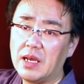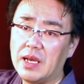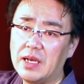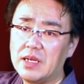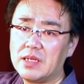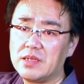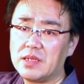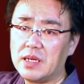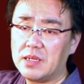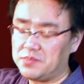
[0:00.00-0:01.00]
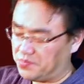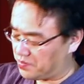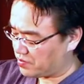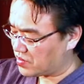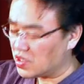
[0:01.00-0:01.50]
and
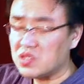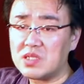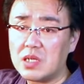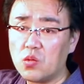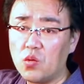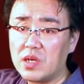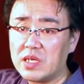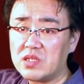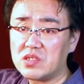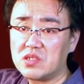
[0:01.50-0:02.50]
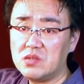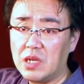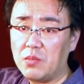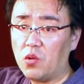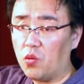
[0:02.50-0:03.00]
start walking through.
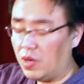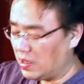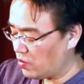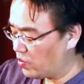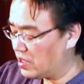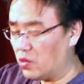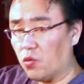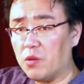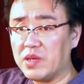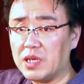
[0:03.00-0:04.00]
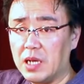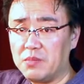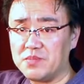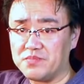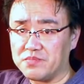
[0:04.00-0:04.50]
Level 1, we did warming
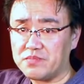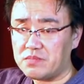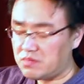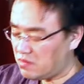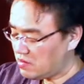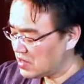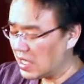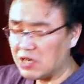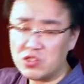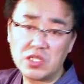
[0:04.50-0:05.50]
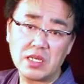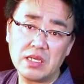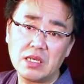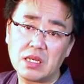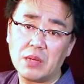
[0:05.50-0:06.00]
up,
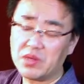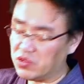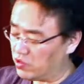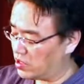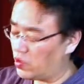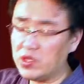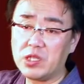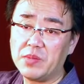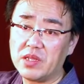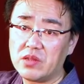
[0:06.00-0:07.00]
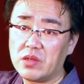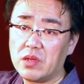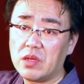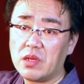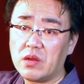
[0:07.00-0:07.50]
actually coming to the treatment.
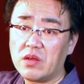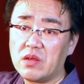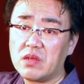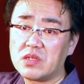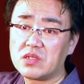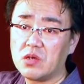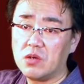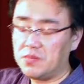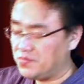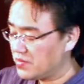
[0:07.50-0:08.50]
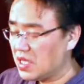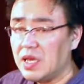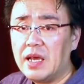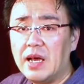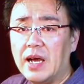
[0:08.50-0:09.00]
So,
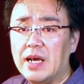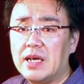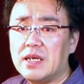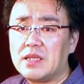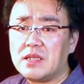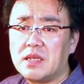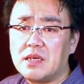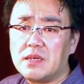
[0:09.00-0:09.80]
and